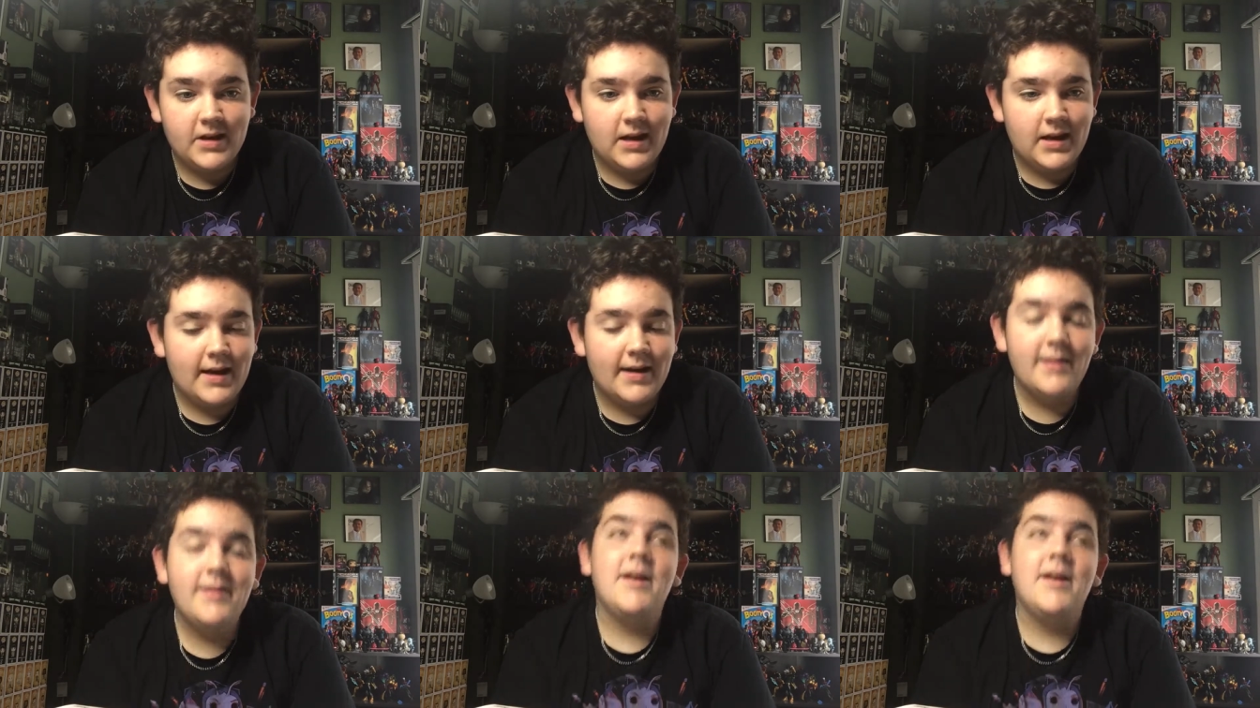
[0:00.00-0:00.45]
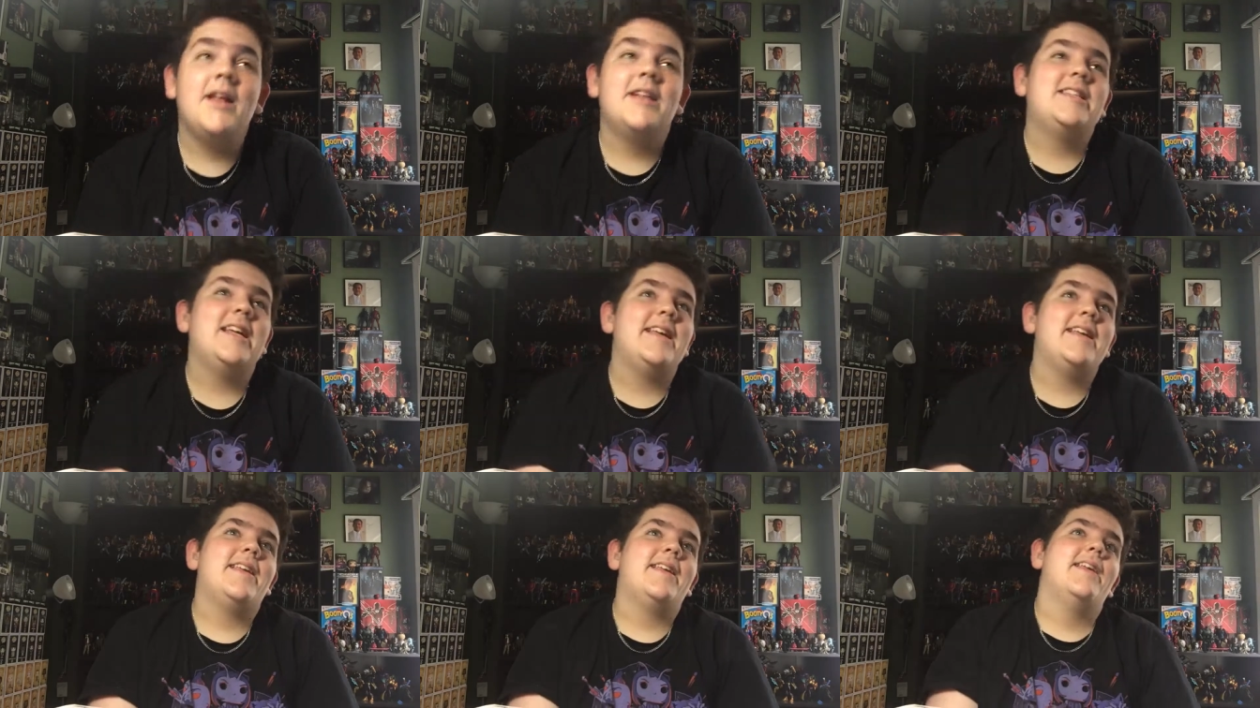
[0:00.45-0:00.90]
I don't. I
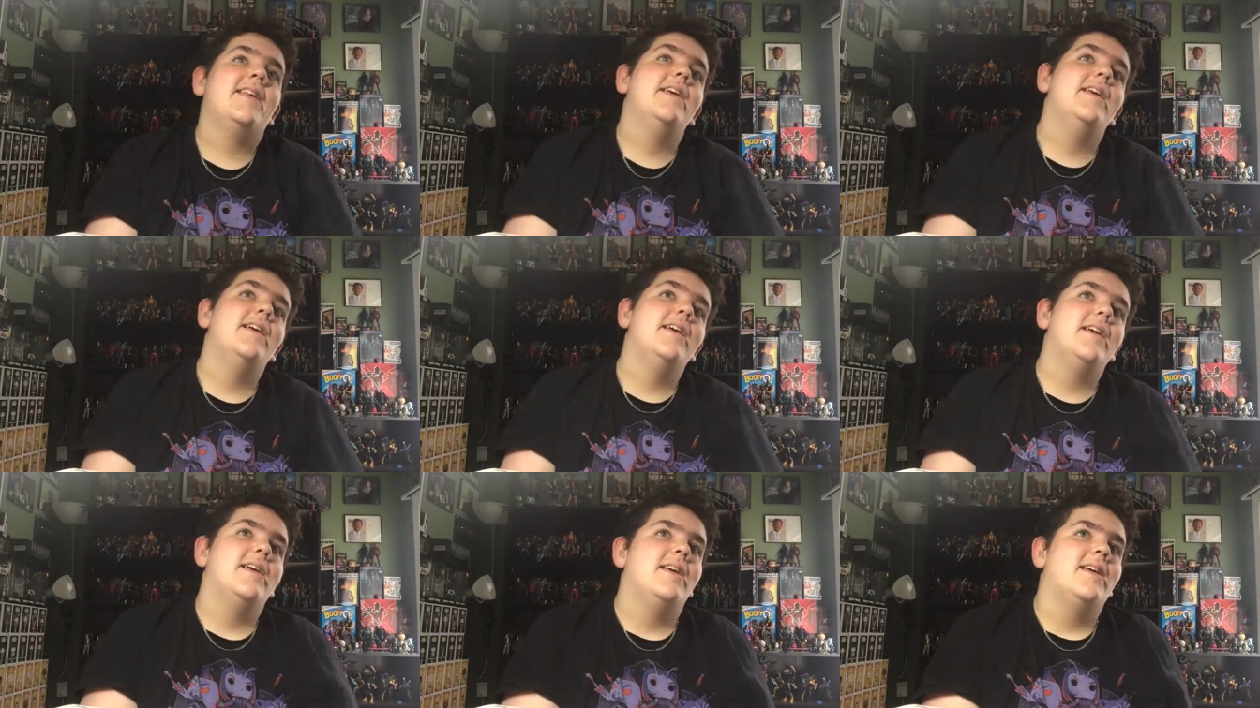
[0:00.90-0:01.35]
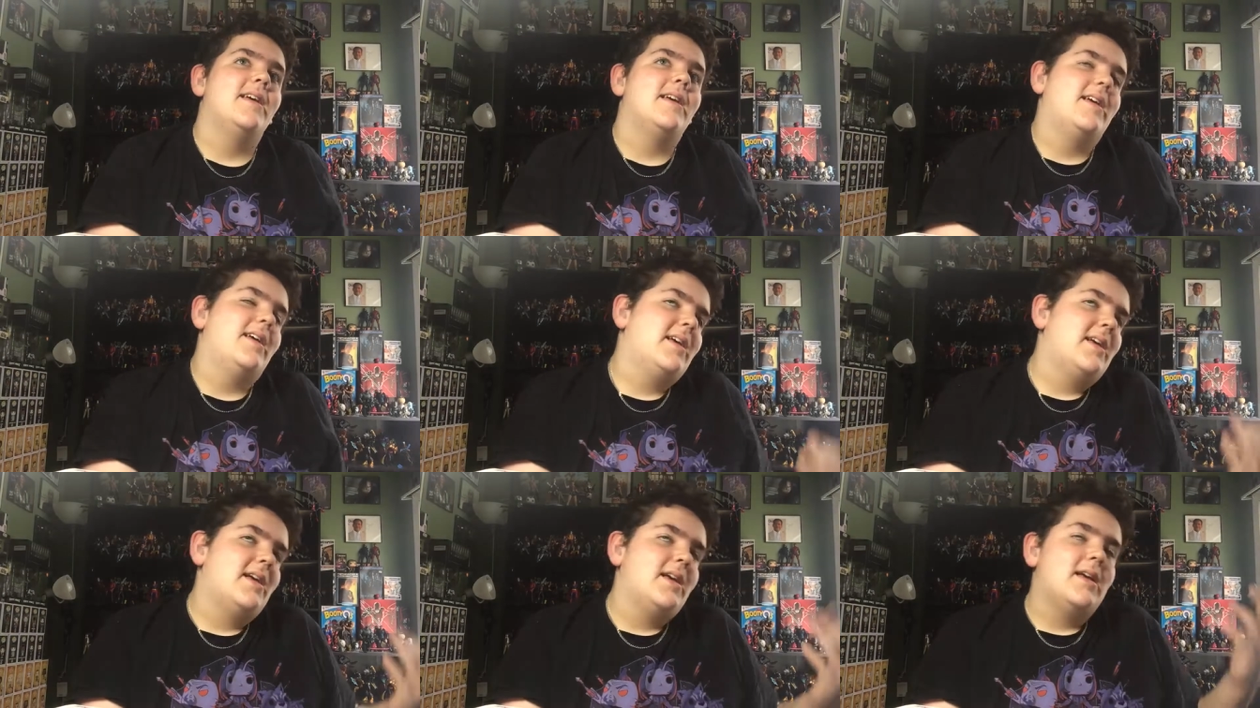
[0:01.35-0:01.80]
think
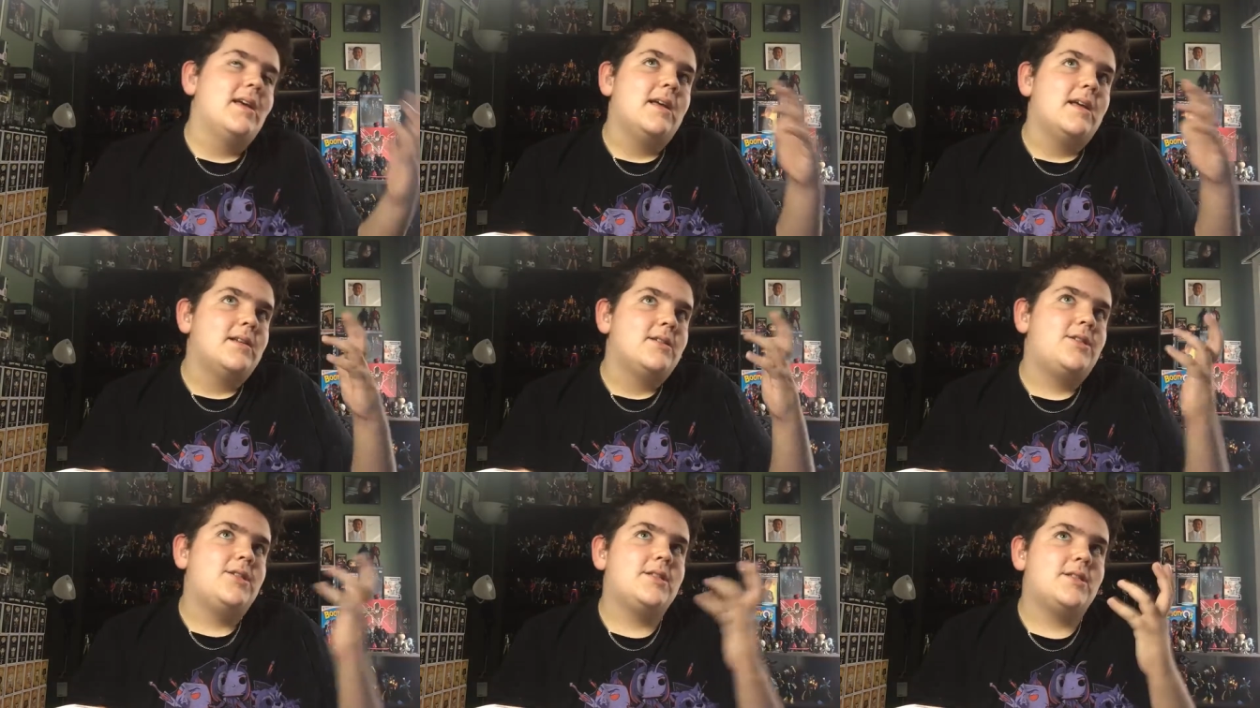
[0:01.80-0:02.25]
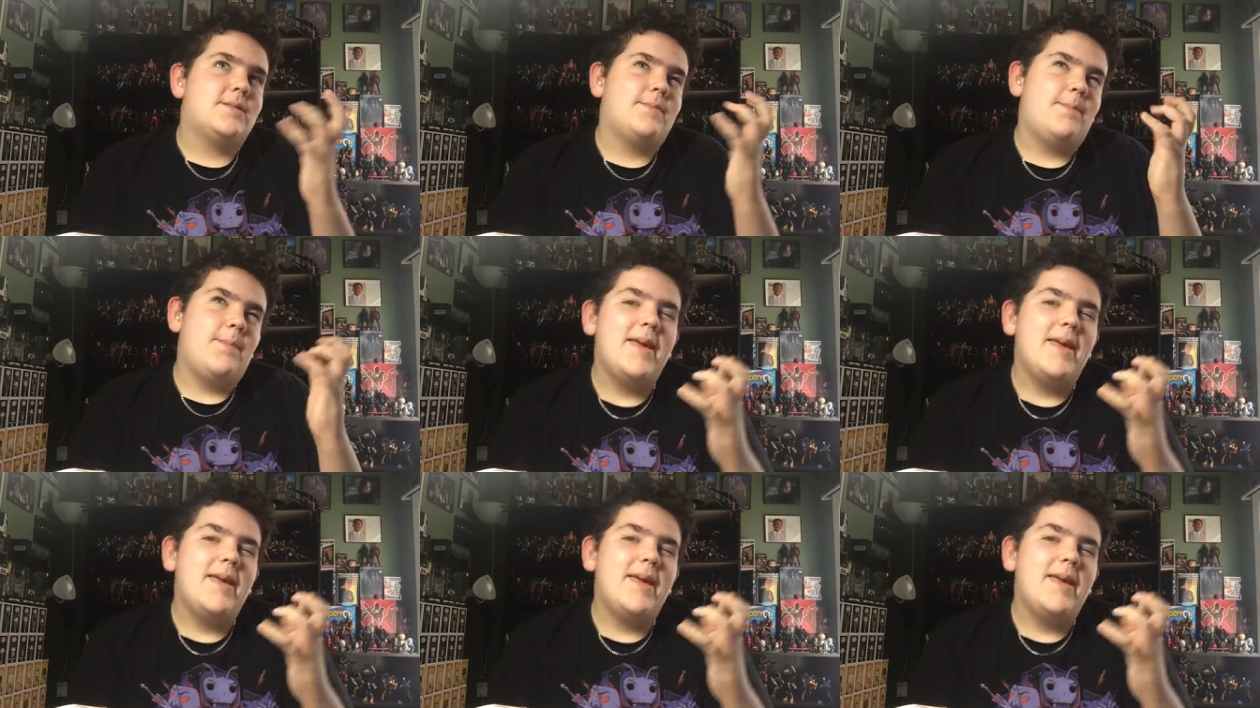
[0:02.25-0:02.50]
just